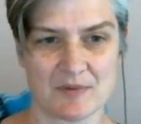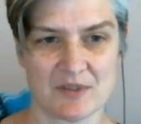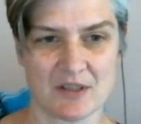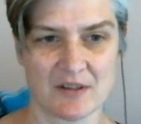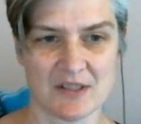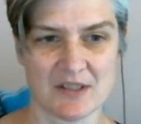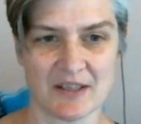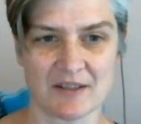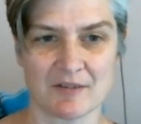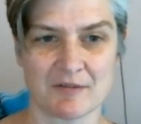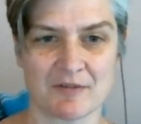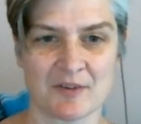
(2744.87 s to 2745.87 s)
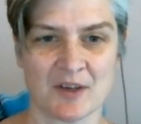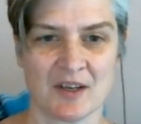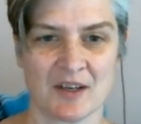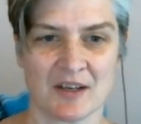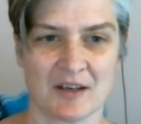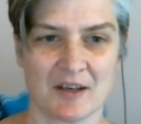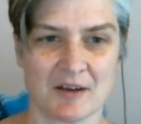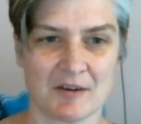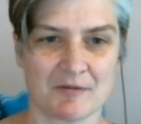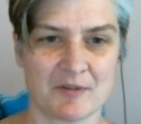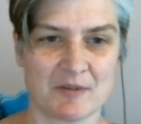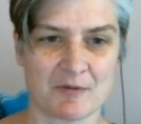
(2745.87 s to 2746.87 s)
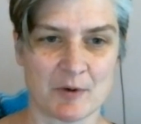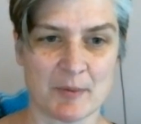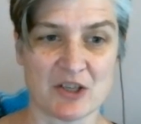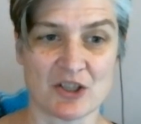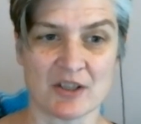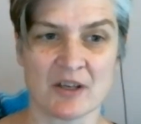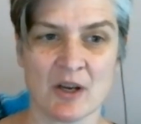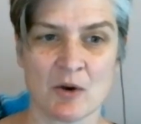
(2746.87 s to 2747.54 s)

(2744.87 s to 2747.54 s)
to this line of information.